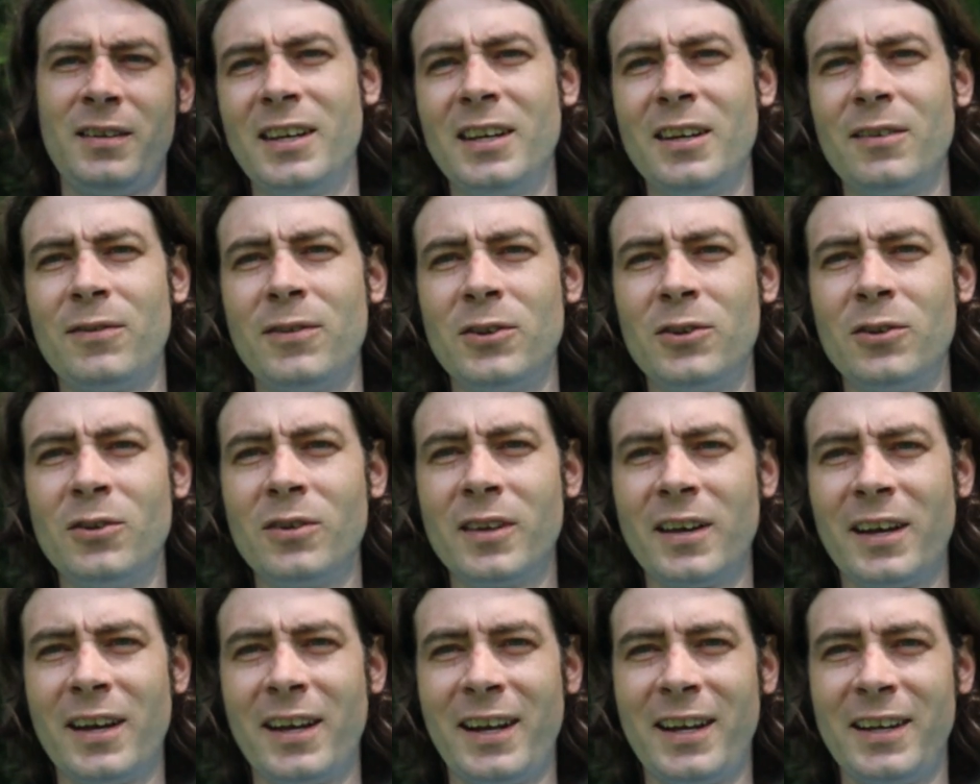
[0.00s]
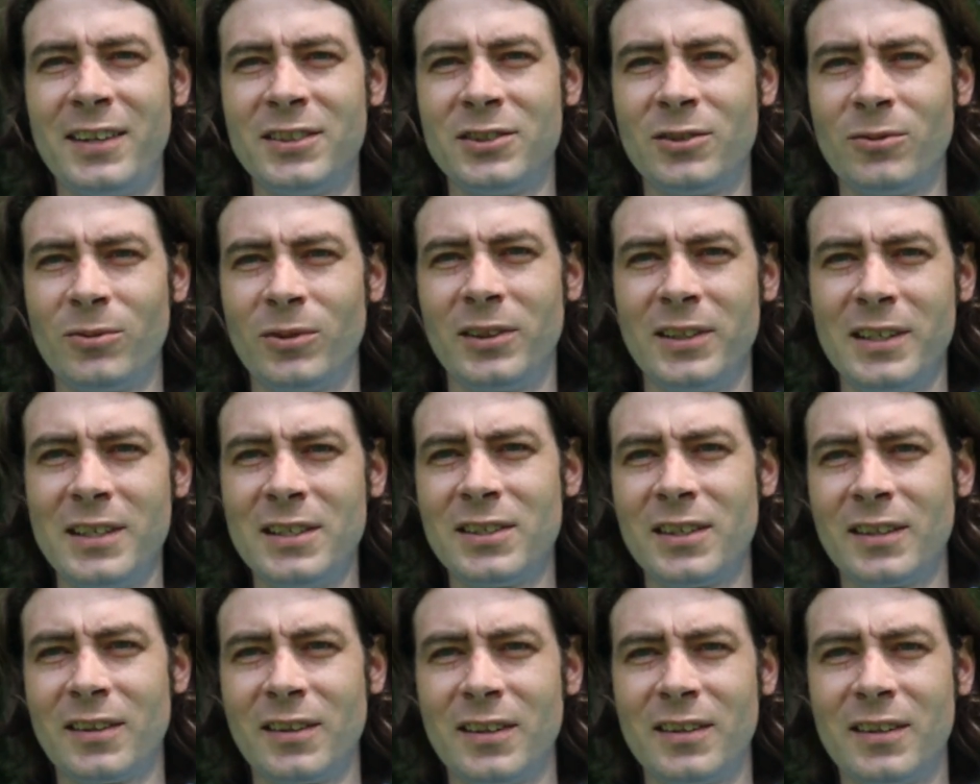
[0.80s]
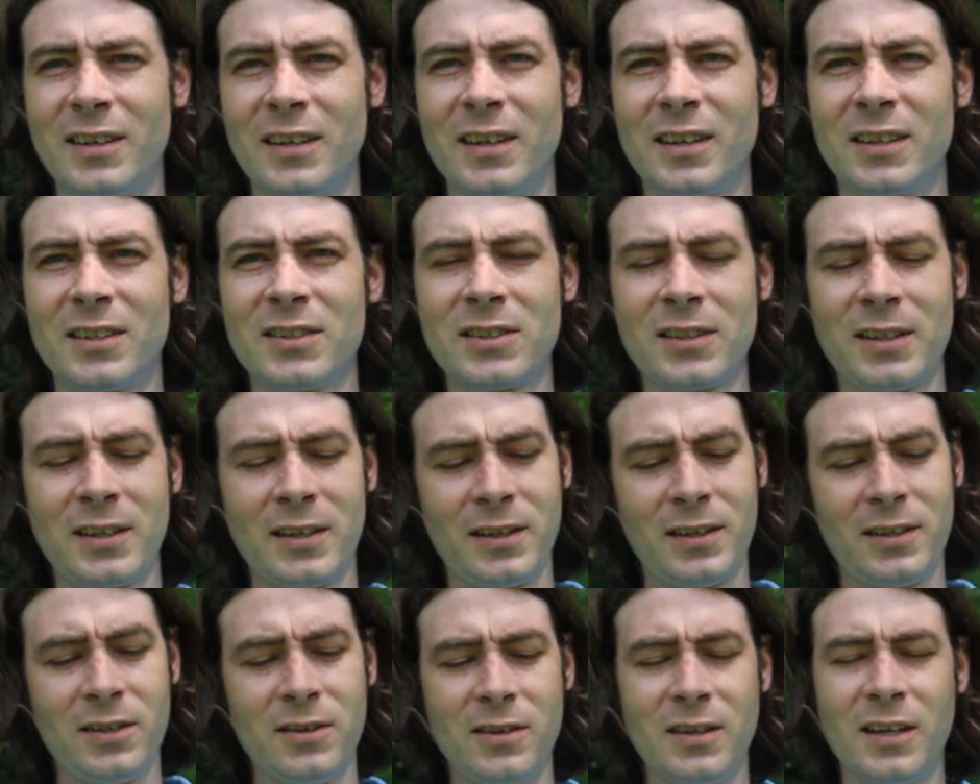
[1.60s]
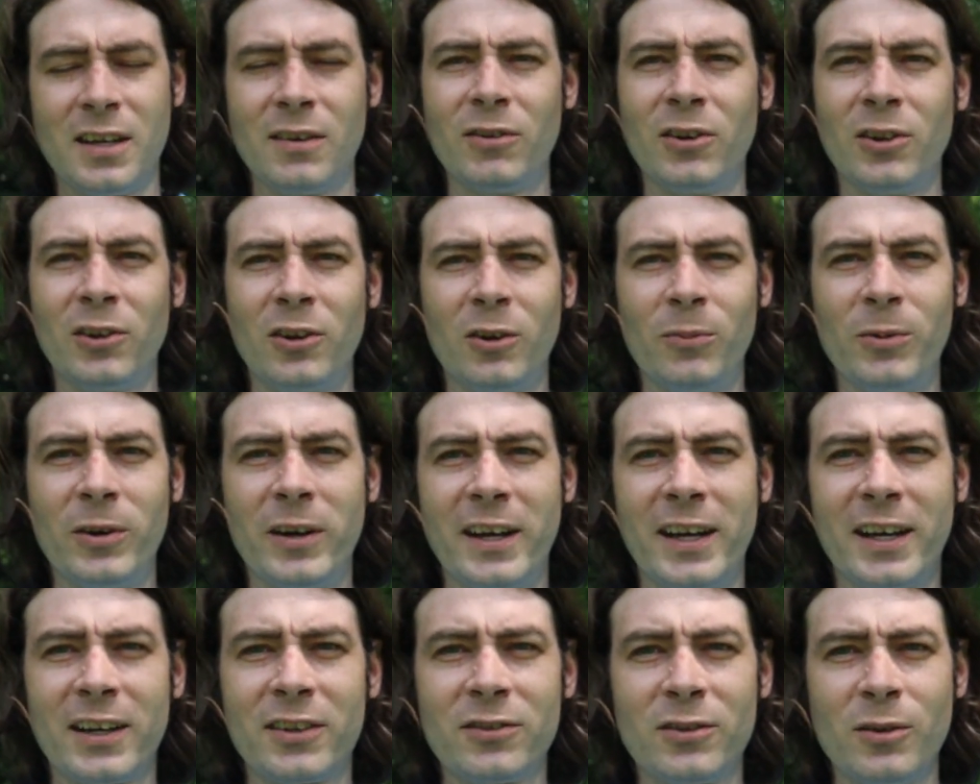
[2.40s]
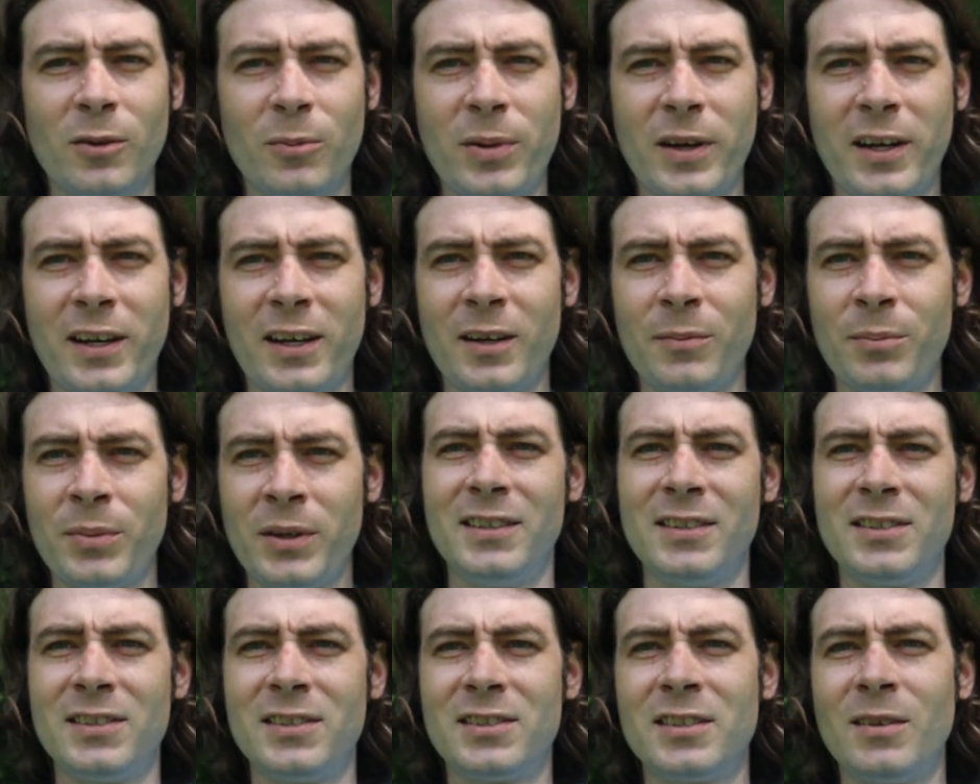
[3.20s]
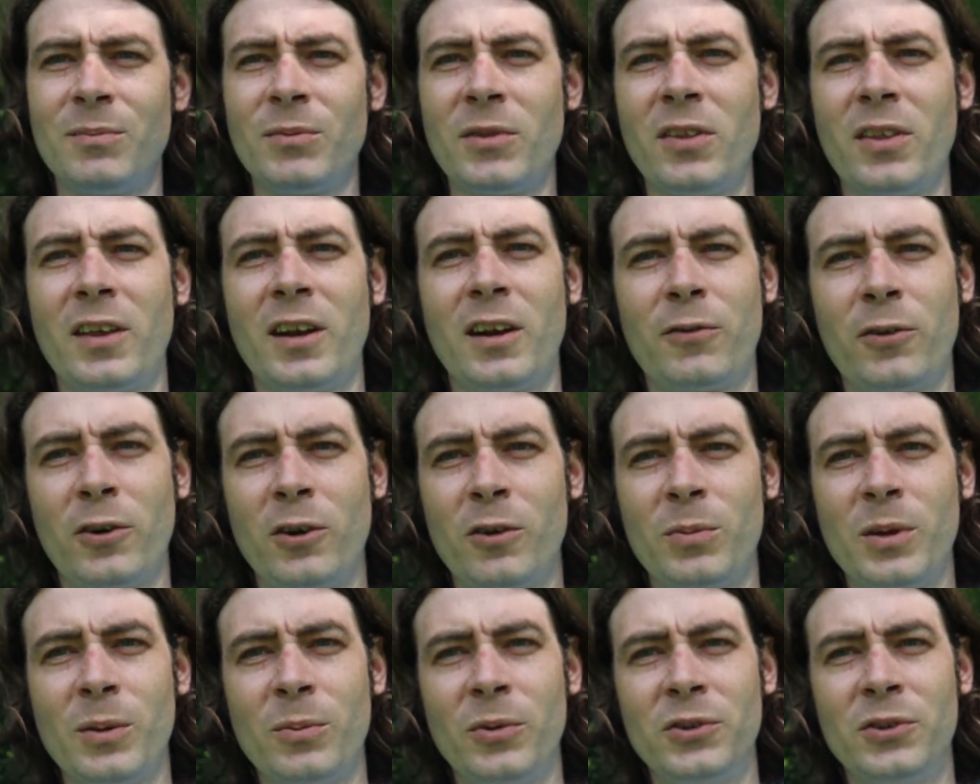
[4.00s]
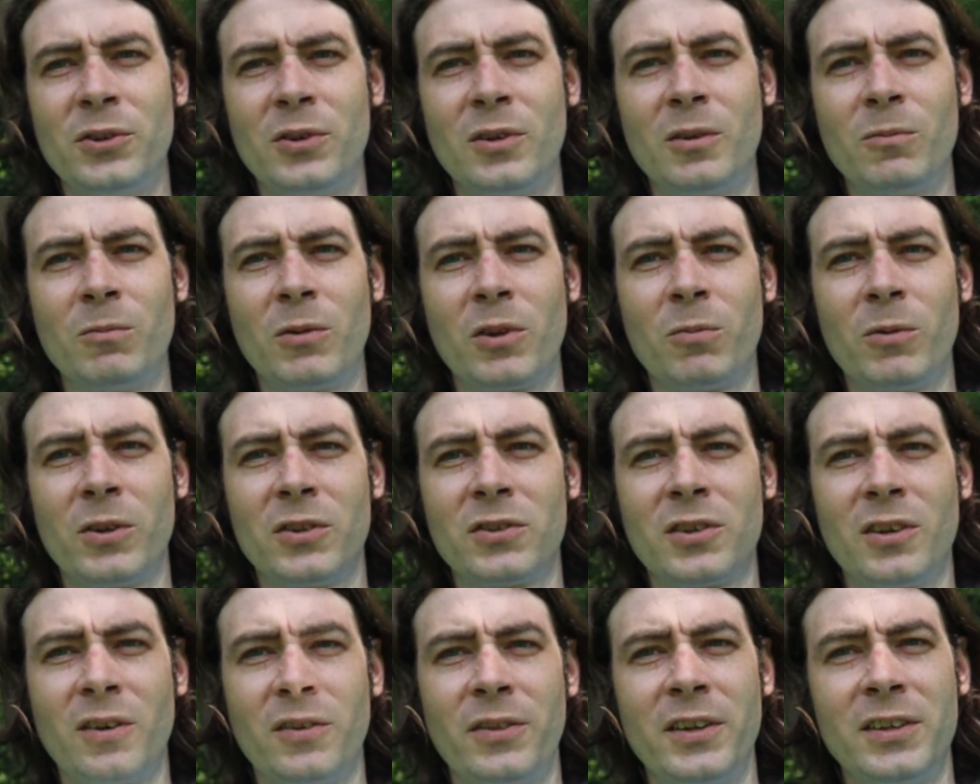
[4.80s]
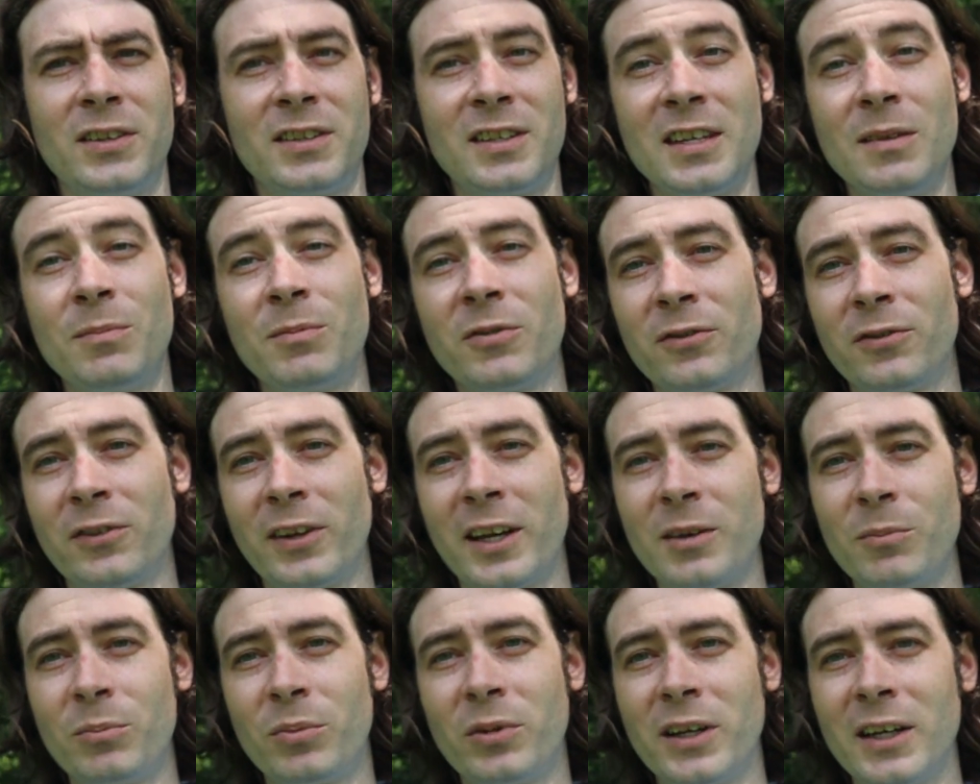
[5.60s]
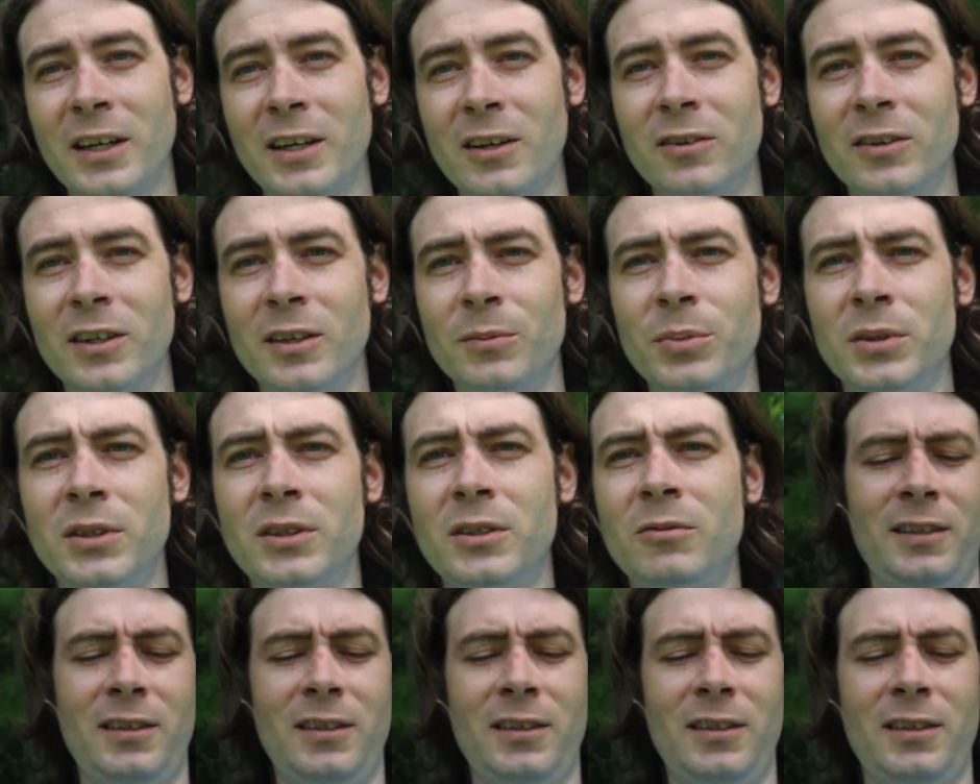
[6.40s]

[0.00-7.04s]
And if you do that as you're releasing the disc, you can give it a little bit of extra pop. This is something that I've heard of people doing with what's called the deep flight plate grip.